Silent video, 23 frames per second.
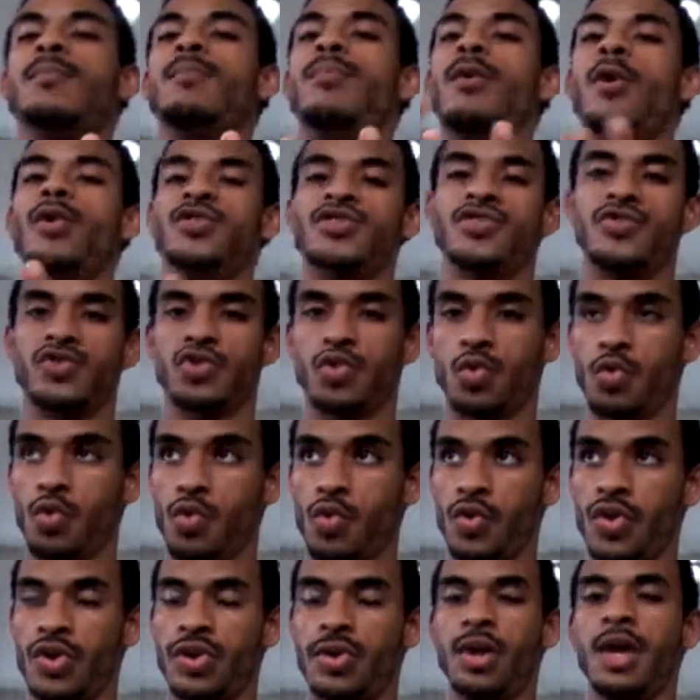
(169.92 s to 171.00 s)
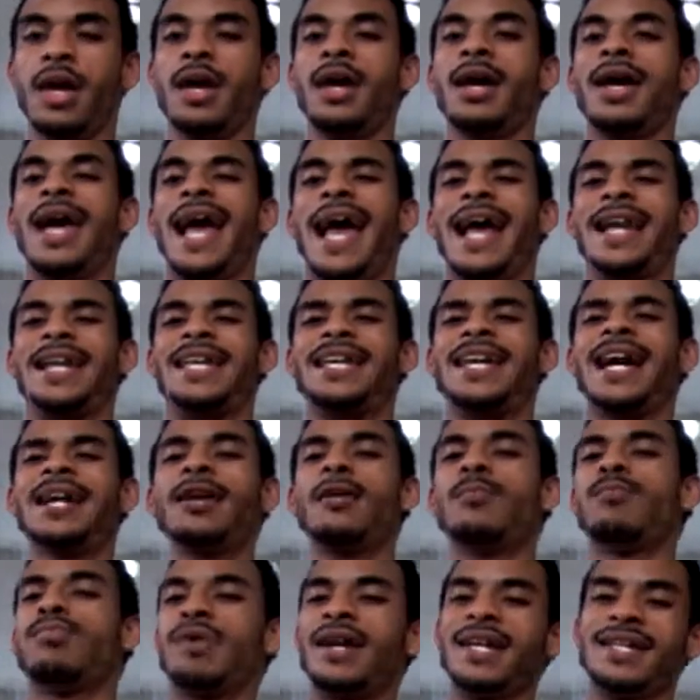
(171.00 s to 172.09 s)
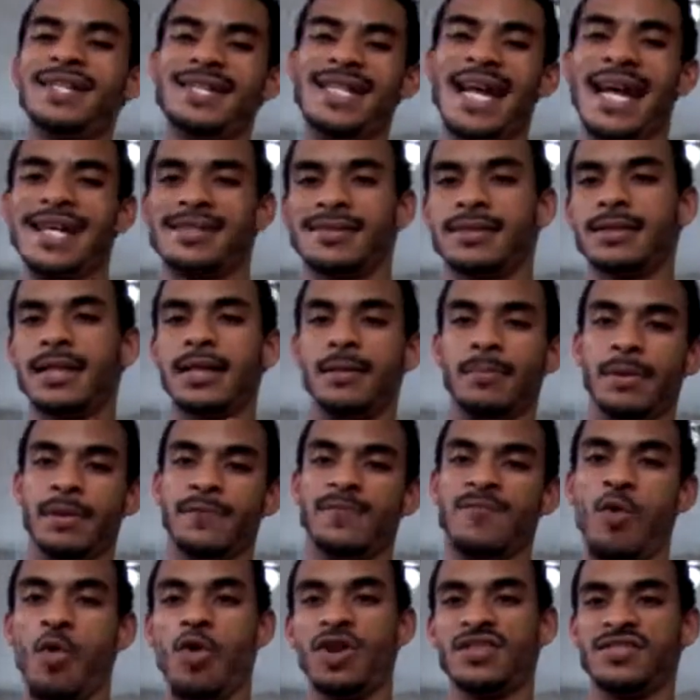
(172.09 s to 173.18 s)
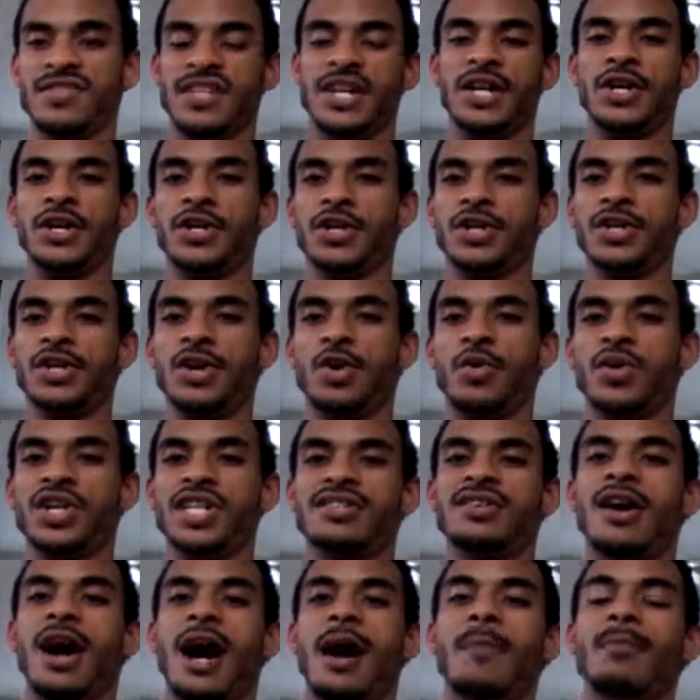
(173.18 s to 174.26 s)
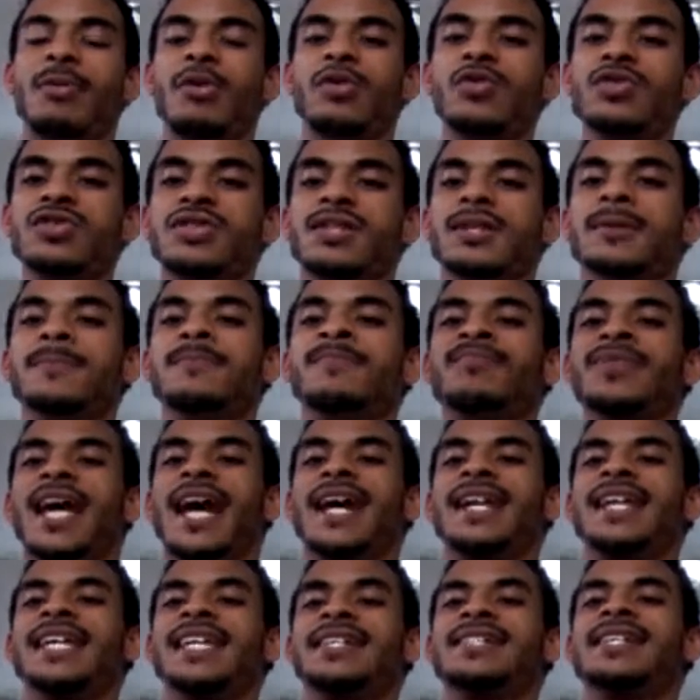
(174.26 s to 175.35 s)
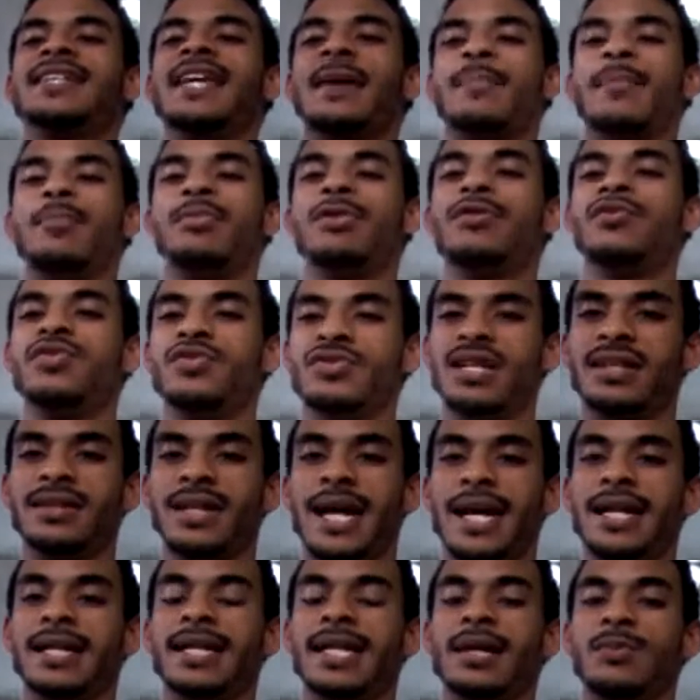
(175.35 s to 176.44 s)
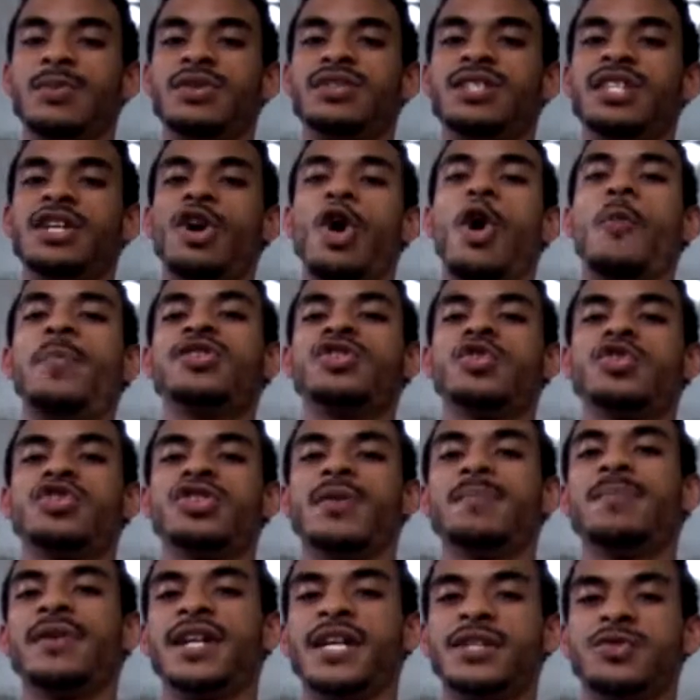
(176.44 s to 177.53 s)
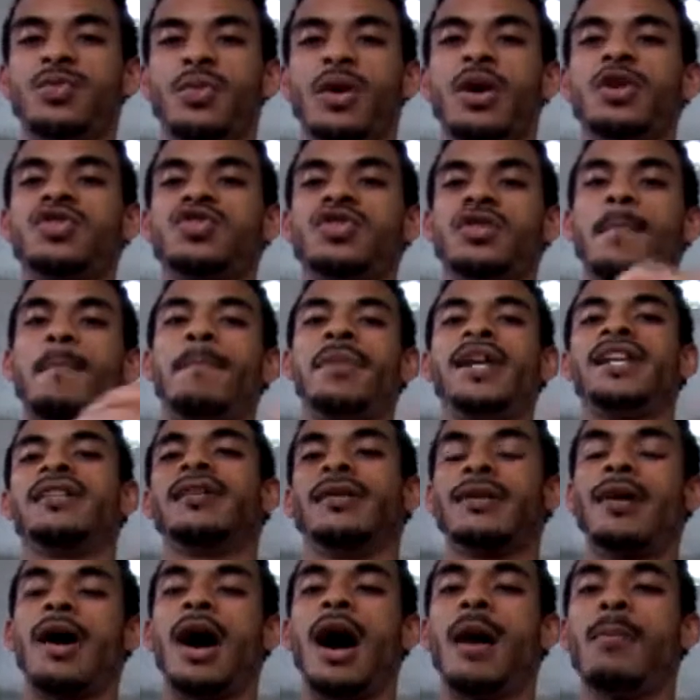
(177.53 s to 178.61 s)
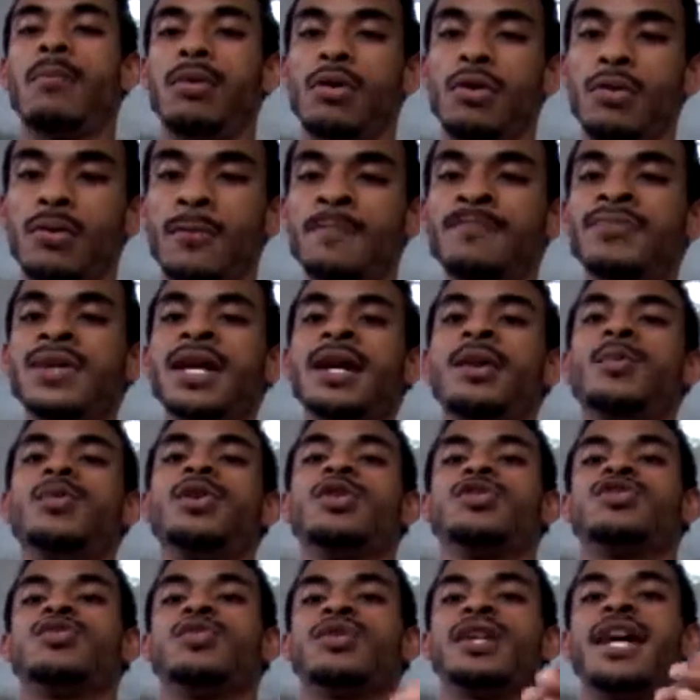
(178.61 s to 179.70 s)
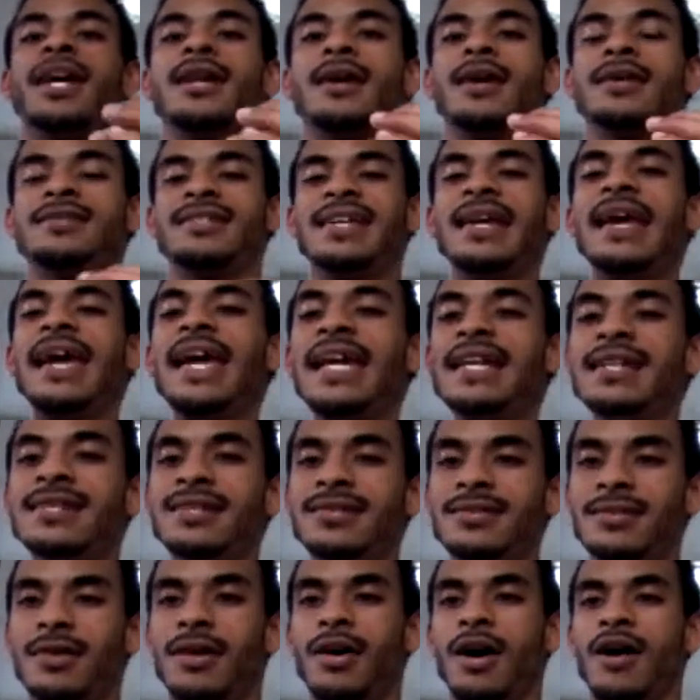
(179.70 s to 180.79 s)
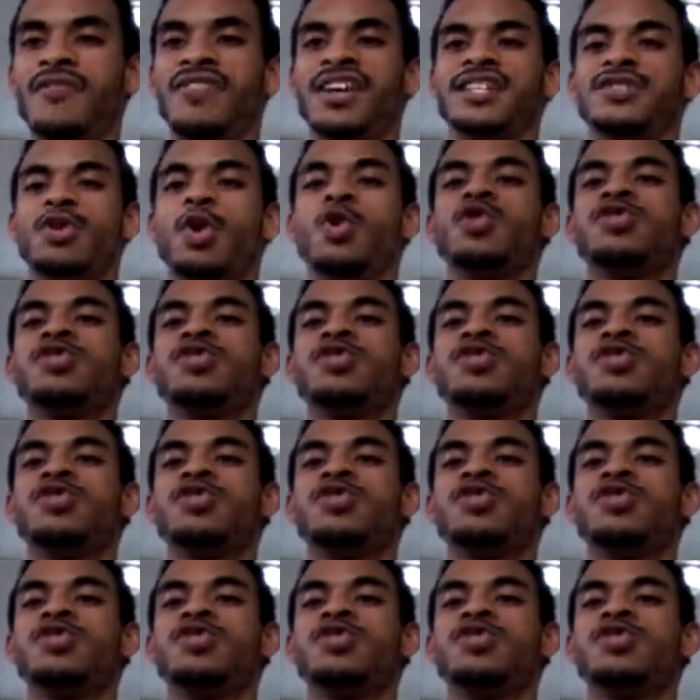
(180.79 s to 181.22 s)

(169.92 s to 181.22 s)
Balls of Truth, and he kind of breaks dance a little bit for us there, in his combos. And he's capable of using lightning. We see Obito jump in as well to complete the combo. We also get a taste of his